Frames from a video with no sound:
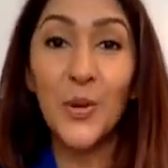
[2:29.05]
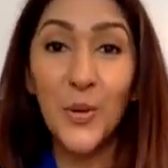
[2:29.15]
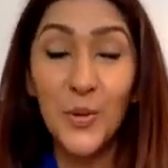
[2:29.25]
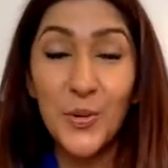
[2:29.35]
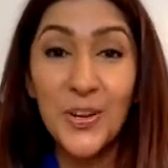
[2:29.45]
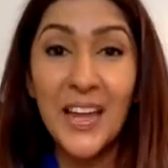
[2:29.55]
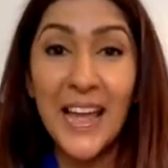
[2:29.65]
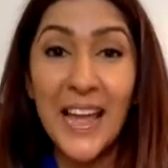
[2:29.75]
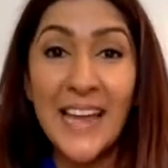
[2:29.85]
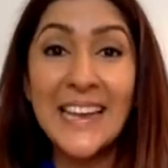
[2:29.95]

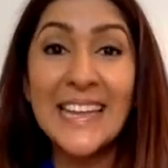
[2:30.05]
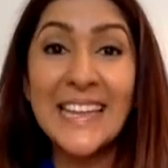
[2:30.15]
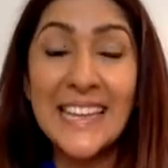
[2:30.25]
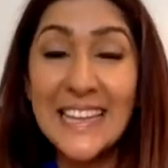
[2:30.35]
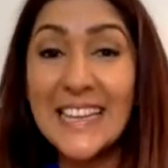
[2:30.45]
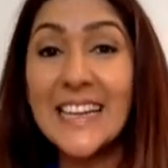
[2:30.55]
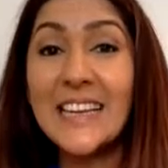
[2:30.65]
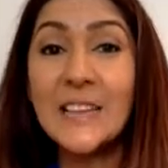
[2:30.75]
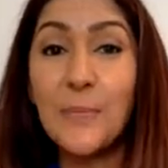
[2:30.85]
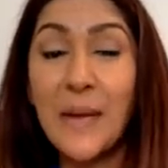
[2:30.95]
code and
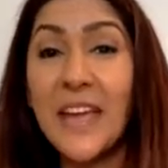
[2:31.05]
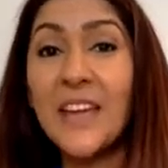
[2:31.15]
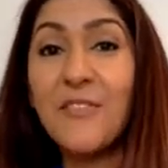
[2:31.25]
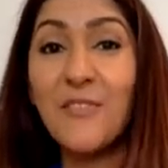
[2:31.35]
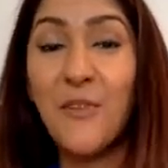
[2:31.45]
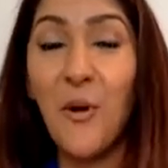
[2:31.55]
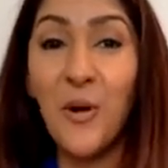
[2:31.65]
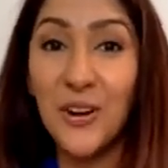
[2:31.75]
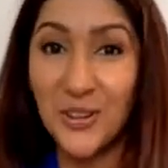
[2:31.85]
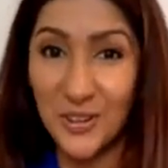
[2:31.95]
healing the pain
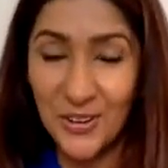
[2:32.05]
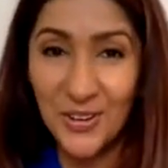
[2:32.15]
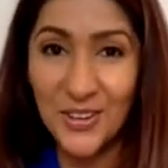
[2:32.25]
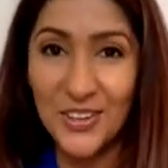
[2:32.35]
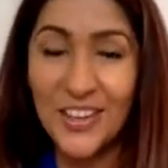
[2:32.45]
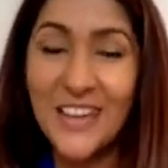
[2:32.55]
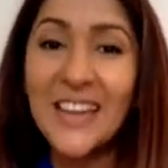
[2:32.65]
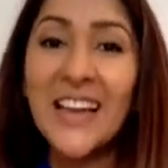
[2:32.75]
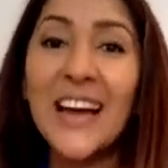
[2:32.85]
for good.